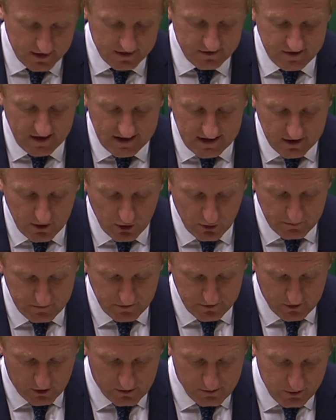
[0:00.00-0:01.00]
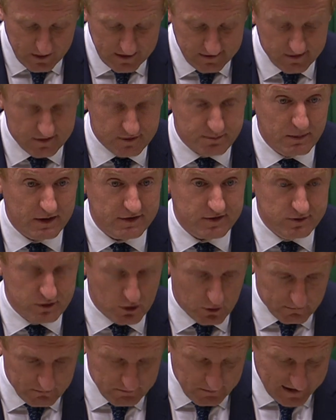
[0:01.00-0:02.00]
telecoms operators must
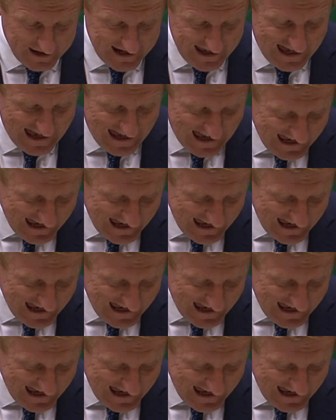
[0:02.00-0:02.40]
not buy